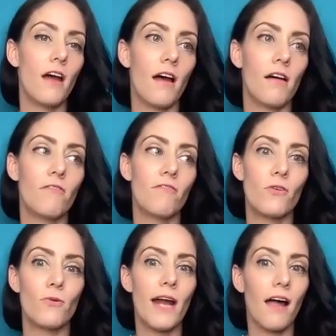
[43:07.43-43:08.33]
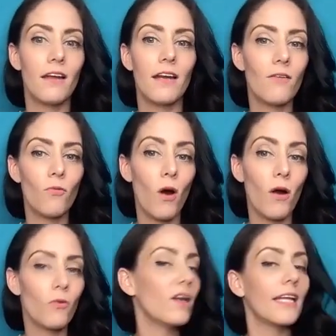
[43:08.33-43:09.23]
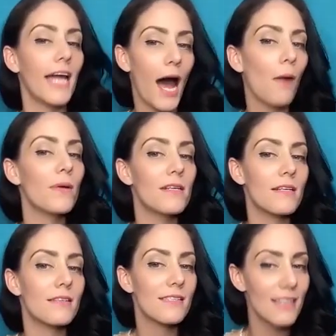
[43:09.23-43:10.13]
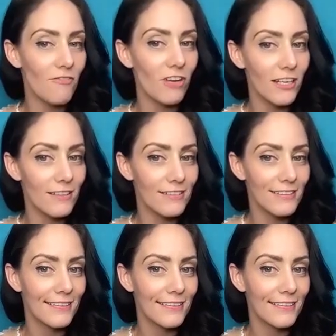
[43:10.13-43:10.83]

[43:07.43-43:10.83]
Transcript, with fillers: of the reality of what really happened in Seven.